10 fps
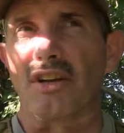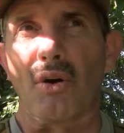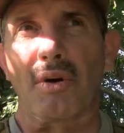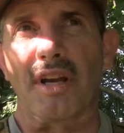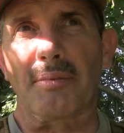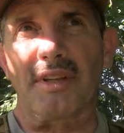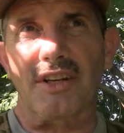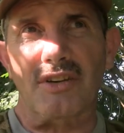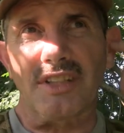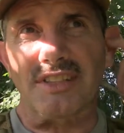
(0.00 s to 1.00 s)
Go get up in
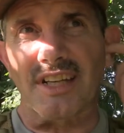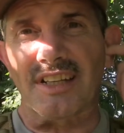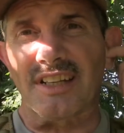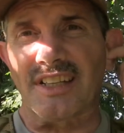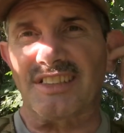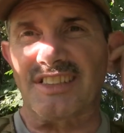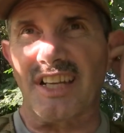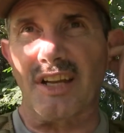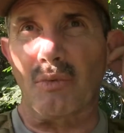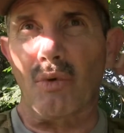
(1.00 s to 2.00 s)
that tree stand and
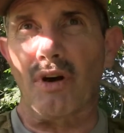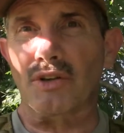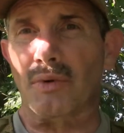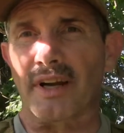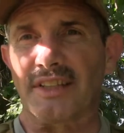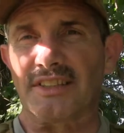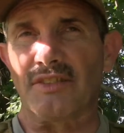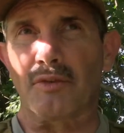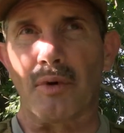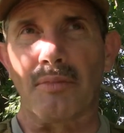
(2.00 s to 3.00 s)
sit and watch where I can see
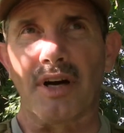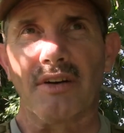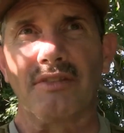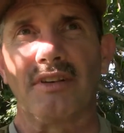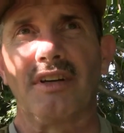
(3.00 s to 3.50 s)
from above.